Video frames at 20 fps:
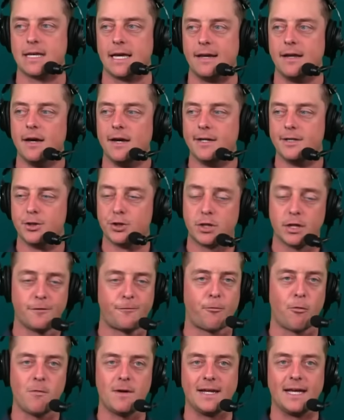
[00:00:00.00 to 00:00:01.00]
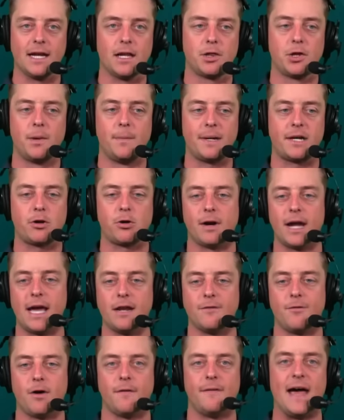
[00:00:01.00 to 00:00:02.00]
and you can afford to get a little bit
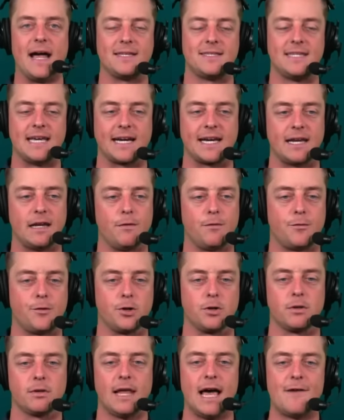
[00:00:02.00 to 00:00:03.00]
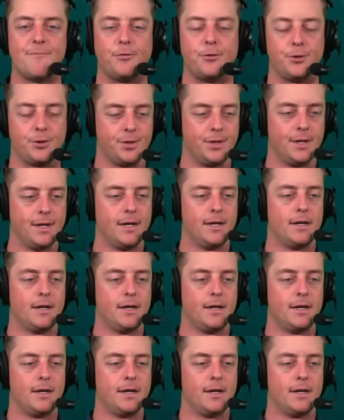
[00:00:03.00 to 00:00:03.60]
creative on that second and third level.